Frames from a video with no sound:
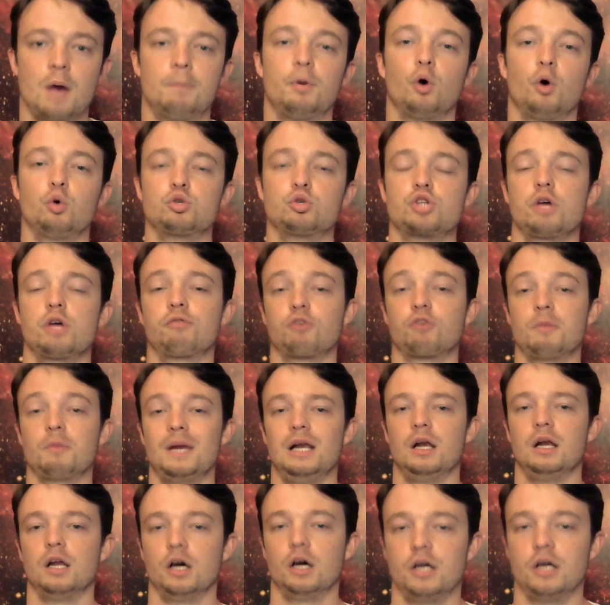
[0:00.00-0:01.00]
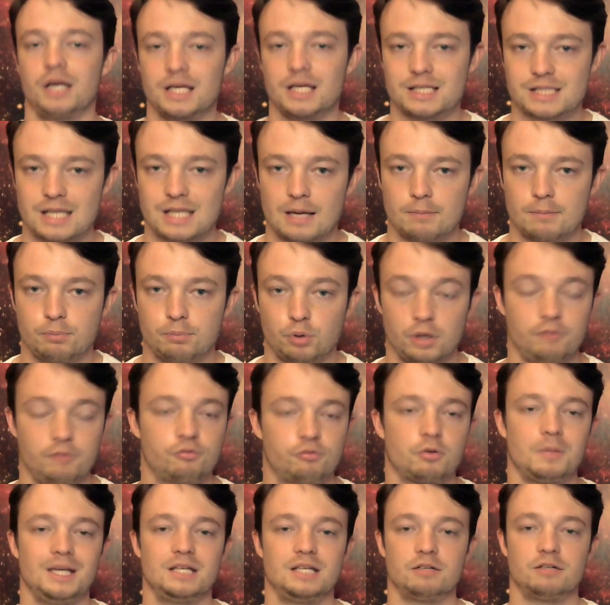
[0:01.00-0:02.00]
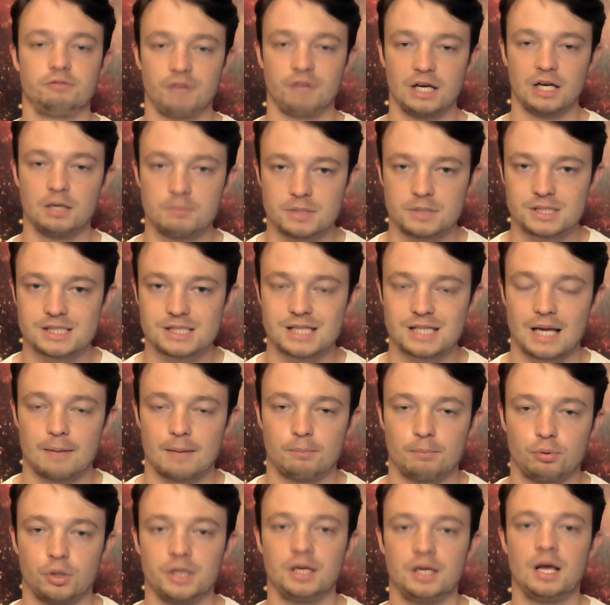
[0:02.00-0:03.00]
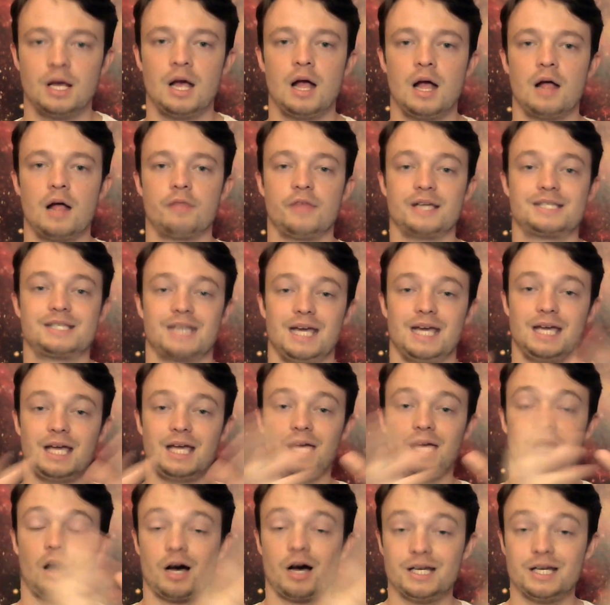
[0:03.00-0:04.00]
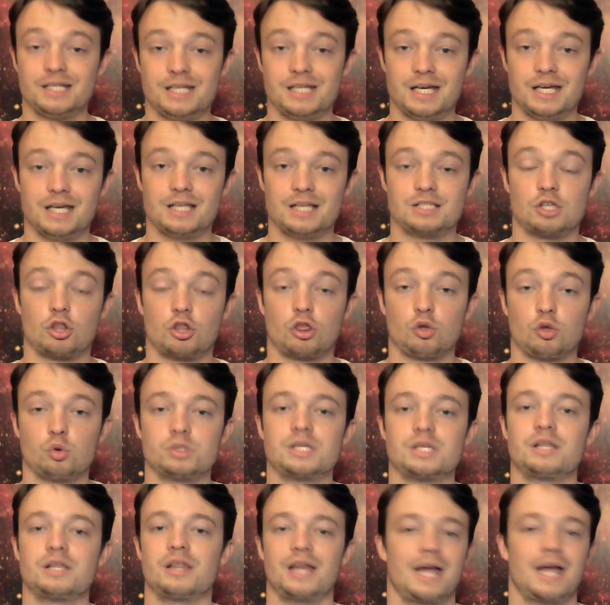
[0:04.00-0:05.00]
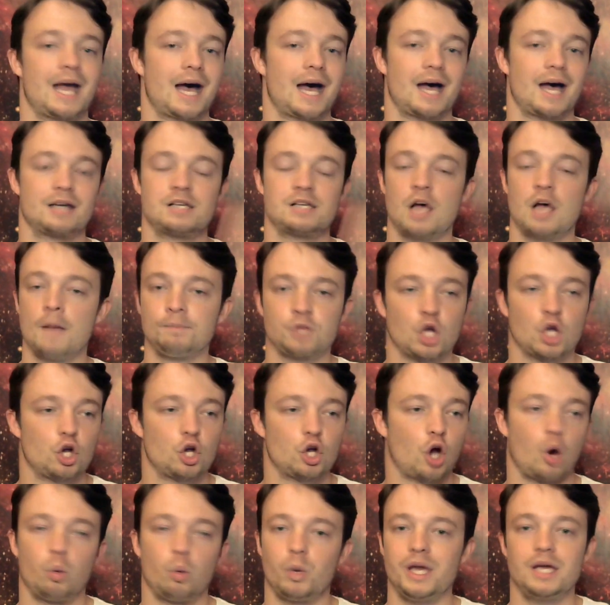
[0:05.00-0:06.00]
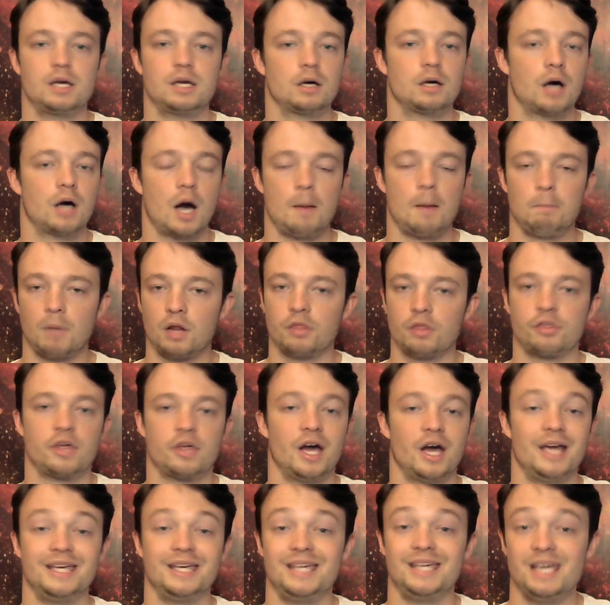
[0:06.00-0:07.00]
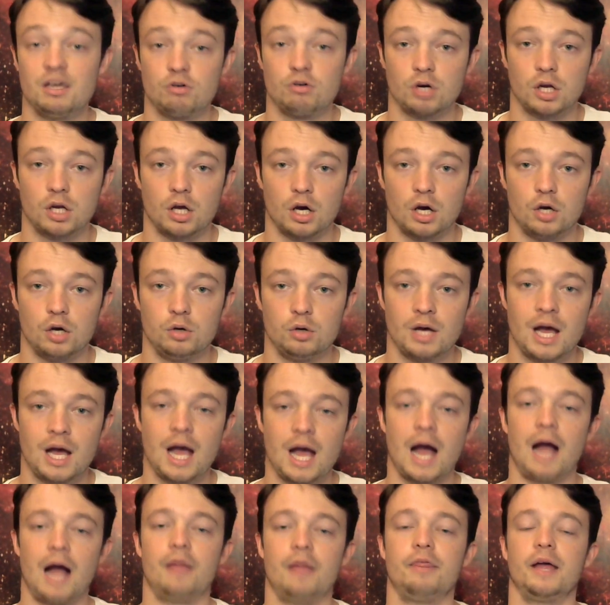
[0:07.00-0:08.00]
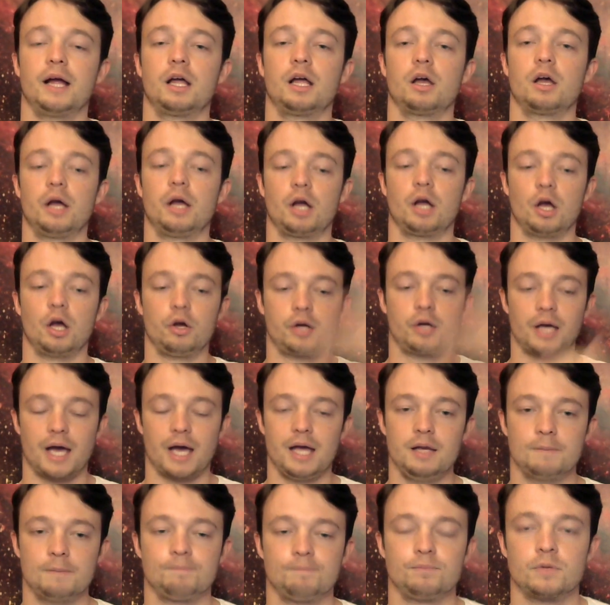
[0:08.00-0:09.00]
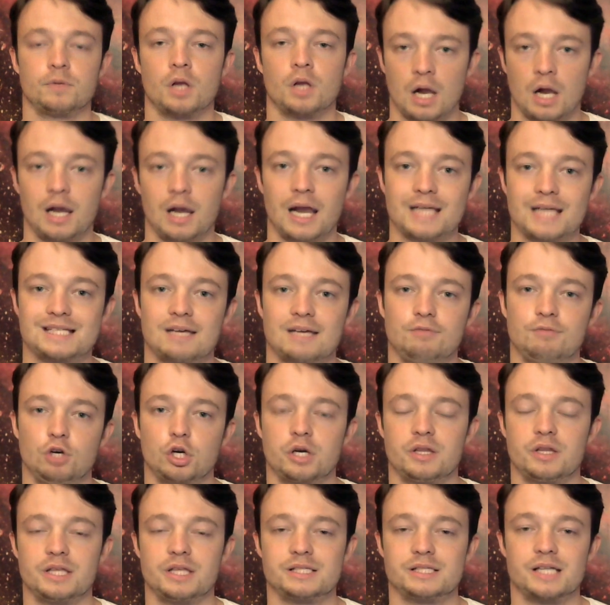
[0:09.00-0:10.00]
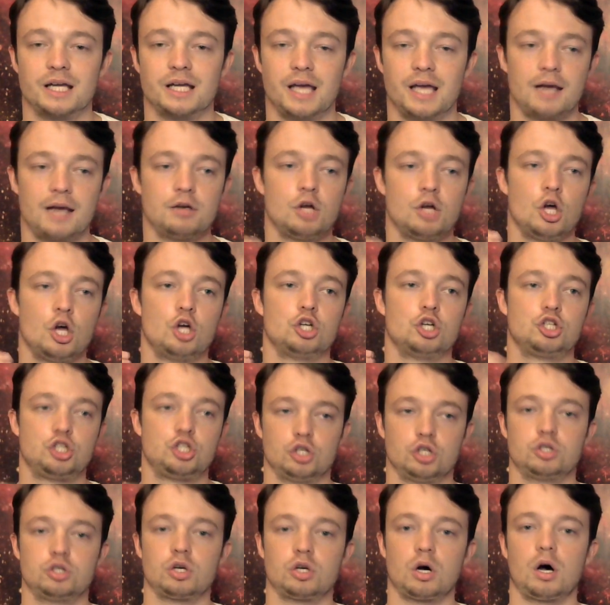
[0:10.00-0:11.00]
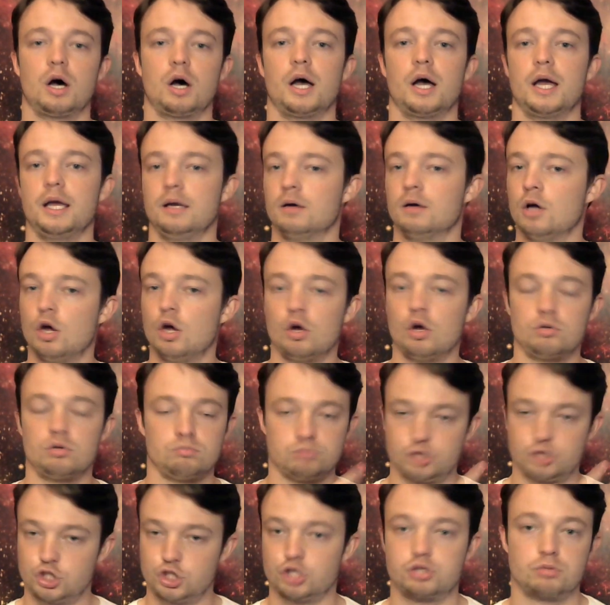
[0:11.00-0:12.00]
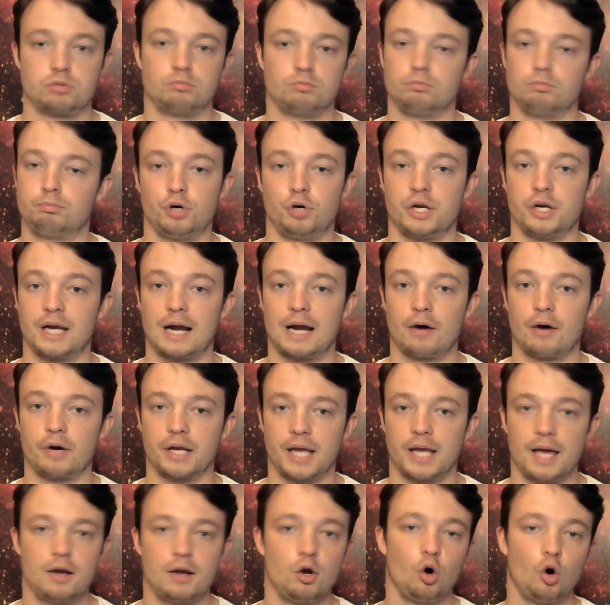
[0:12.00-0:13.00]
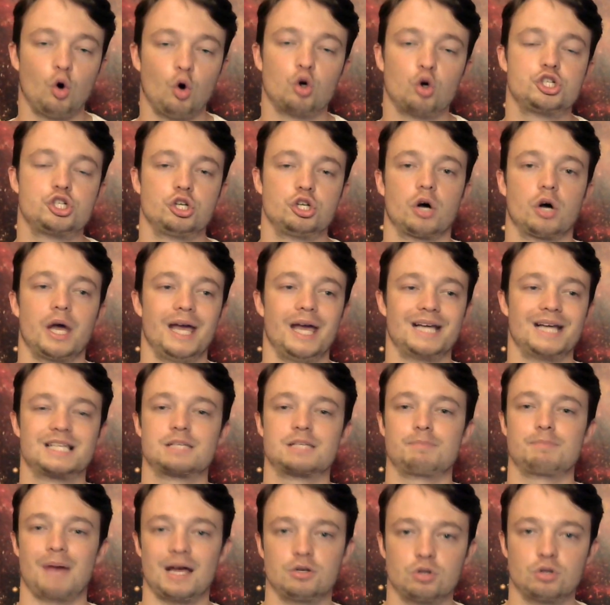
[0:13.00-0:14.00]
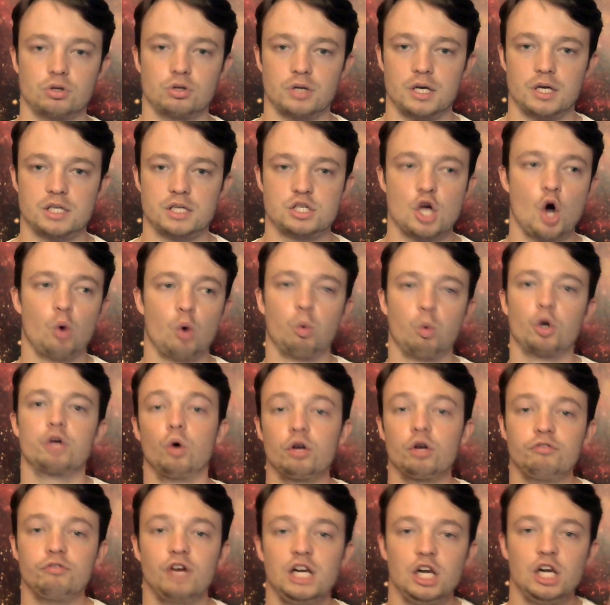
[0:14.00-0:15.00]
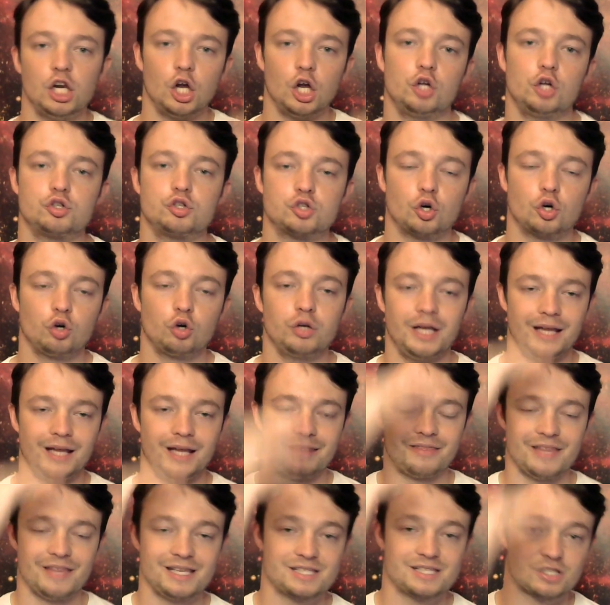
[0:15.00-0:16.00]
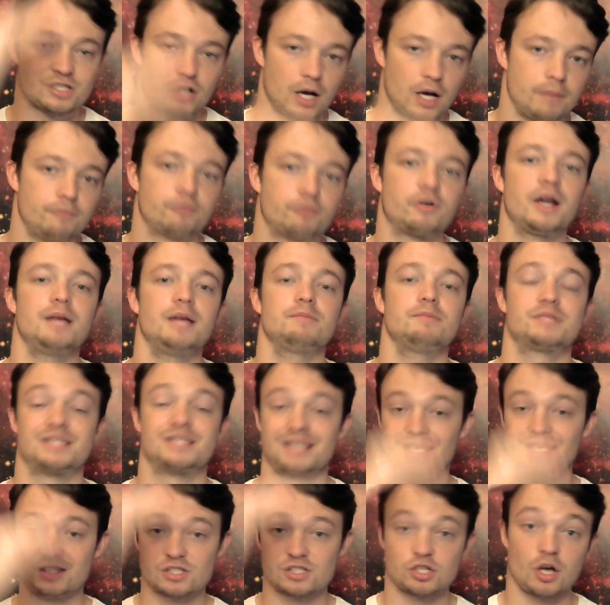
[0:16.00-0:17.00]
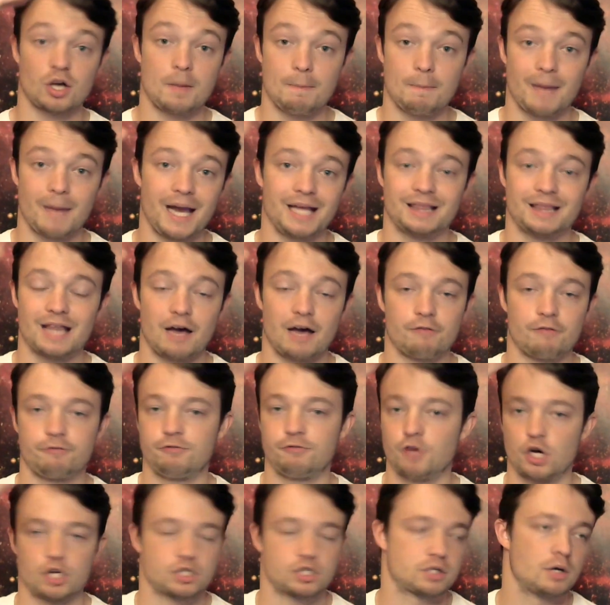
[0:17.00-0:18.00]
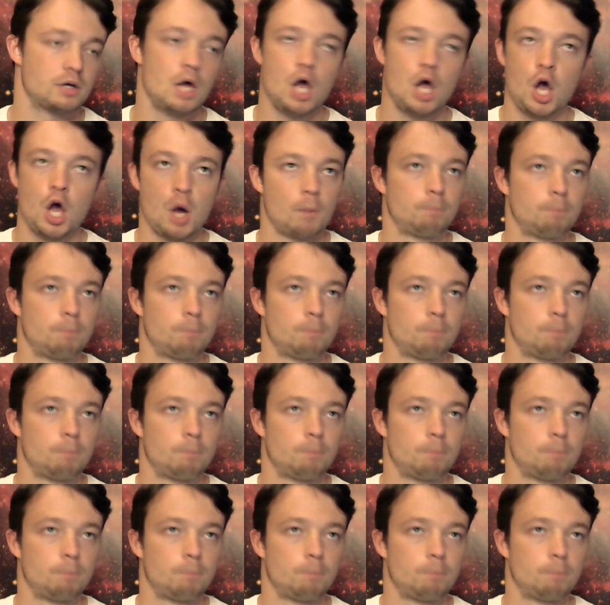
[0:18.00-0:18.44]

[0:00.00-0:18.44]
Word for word: But also from a learning standpoint, from a development standpoint, they're taking ideas and thoughts that they had a week, a month, a year ago, and then going, okay, let's have a look at this again. Should I just put it out again, or should I expand on this? What have I learnt on in this time frame since I made that first